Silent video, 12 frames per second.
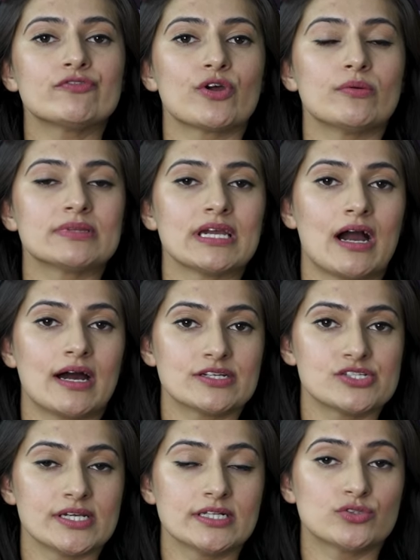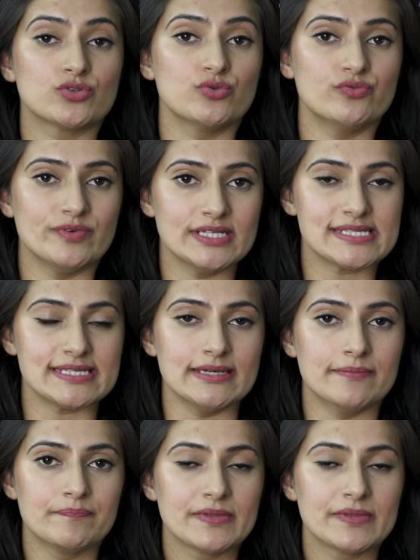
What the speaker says: from Tihar Jail through VC.